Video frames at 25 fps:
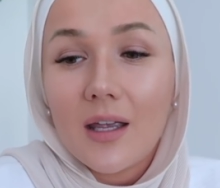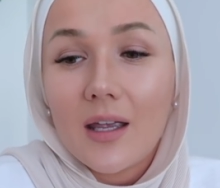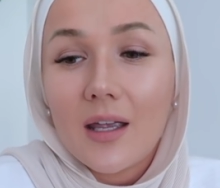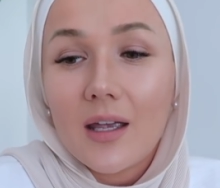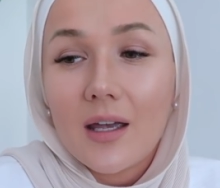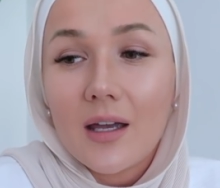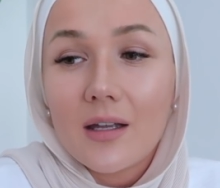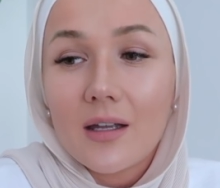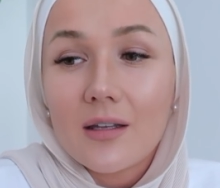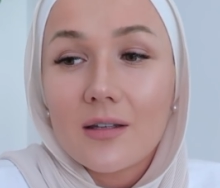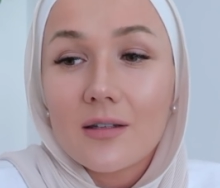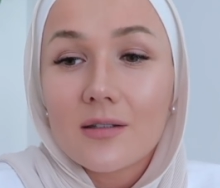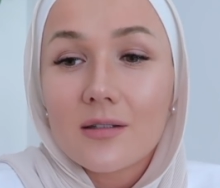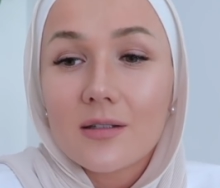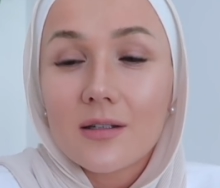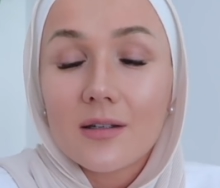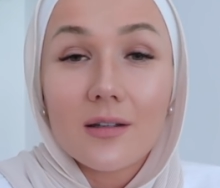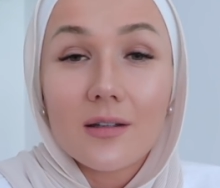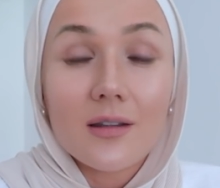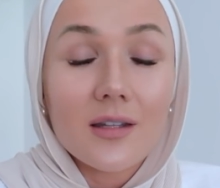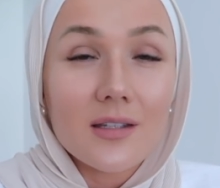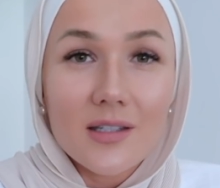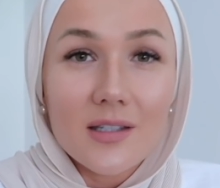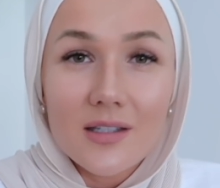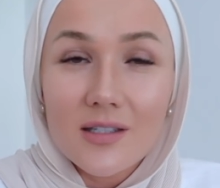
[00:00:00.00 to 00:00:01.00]
and
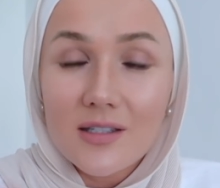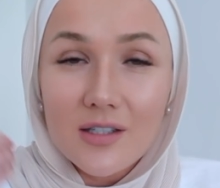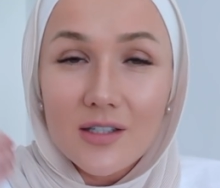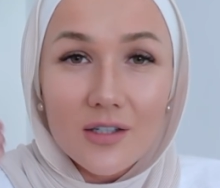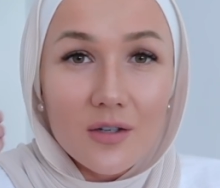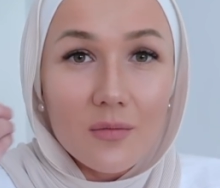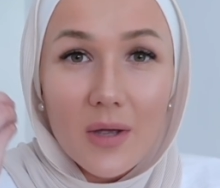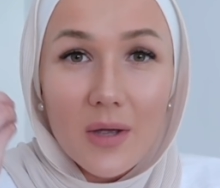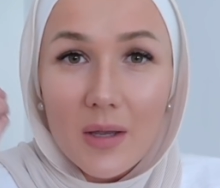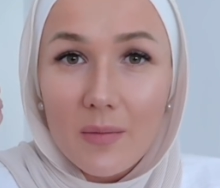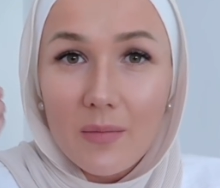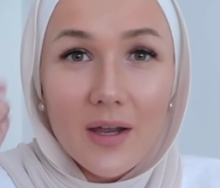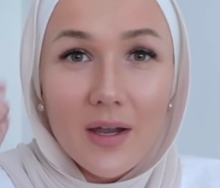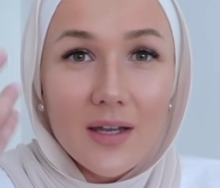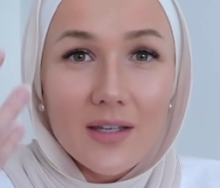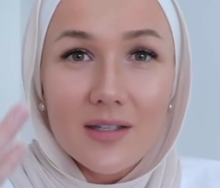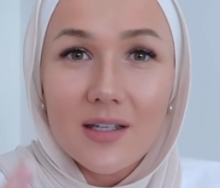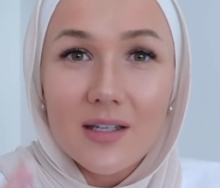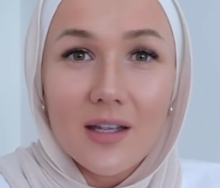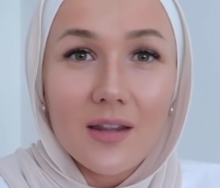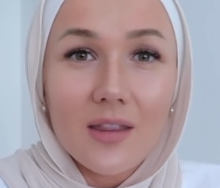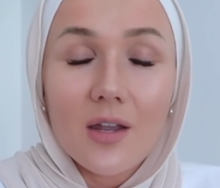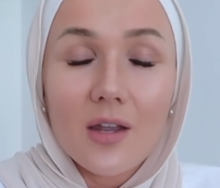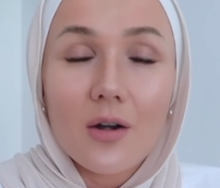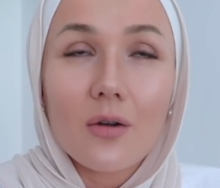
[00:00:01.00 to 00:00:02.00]
this is still my
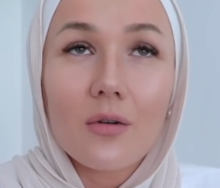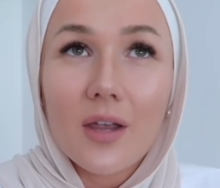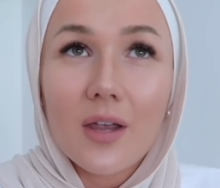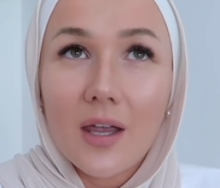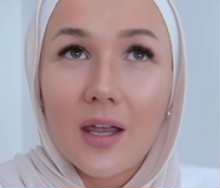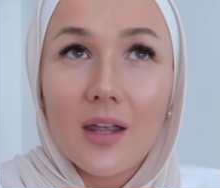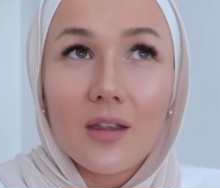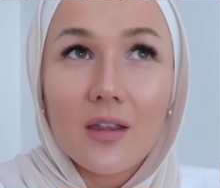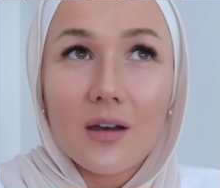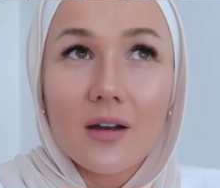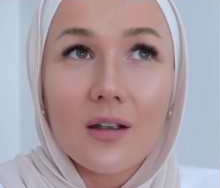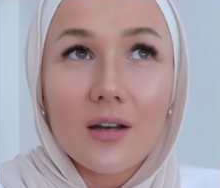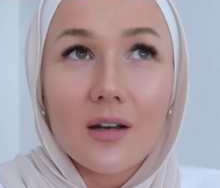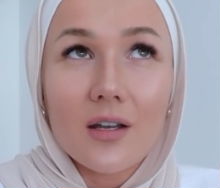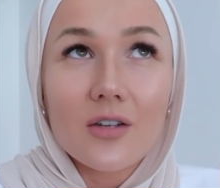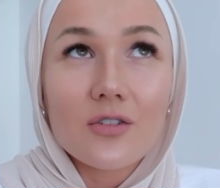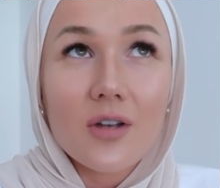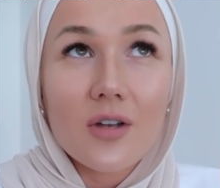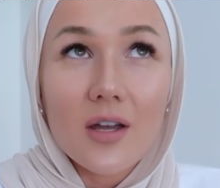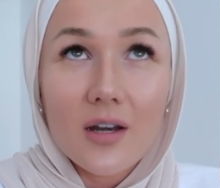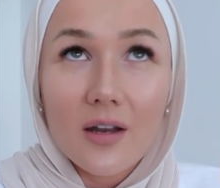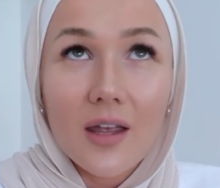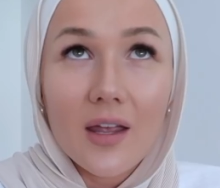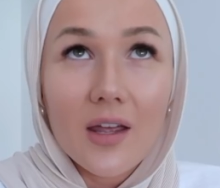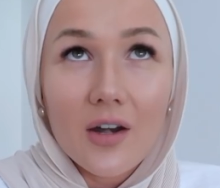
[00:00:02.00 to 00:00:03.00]
mindset that, okay, they're going to
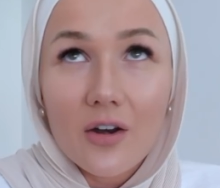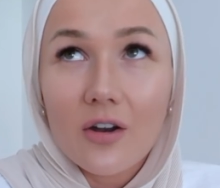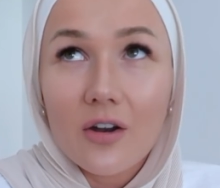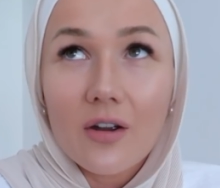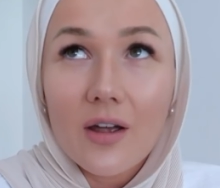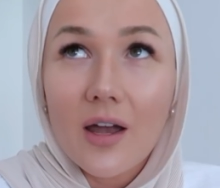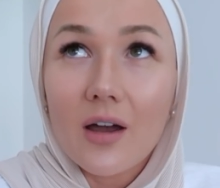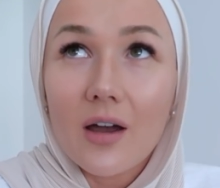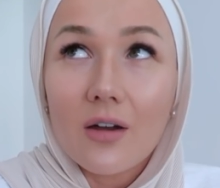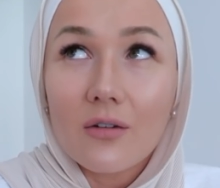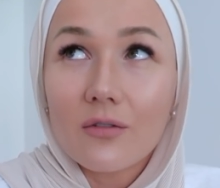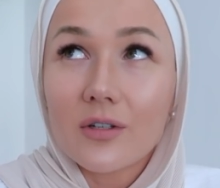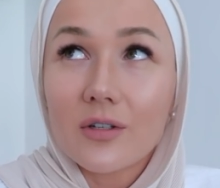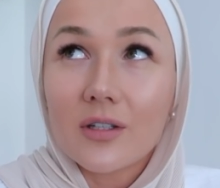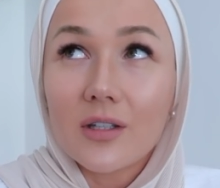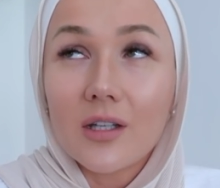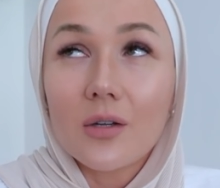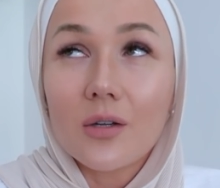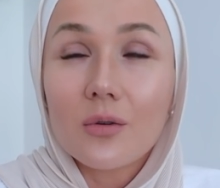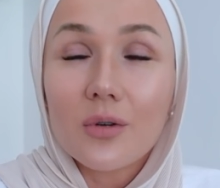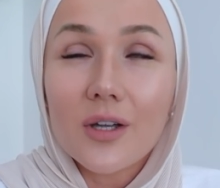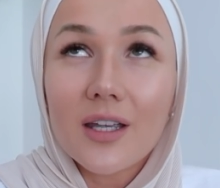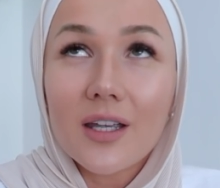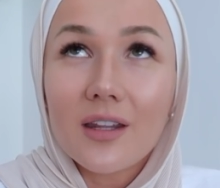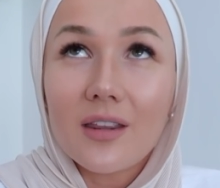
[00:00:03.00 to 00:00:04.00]
try to get her out really
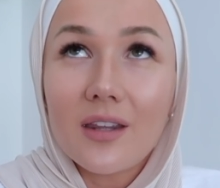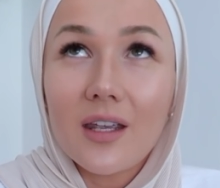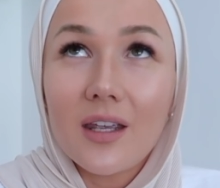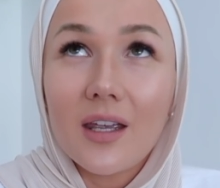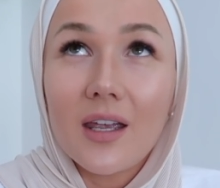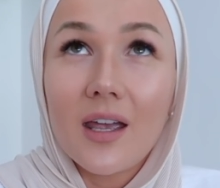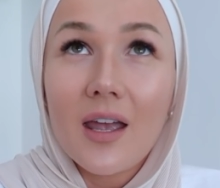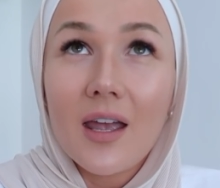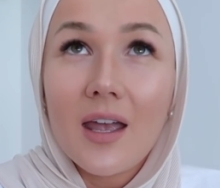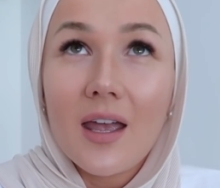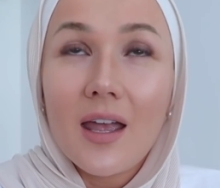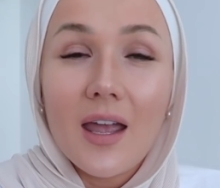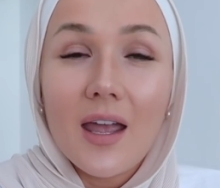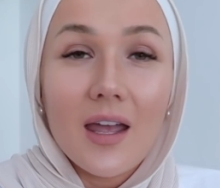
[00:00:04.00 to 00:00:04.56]
quickly,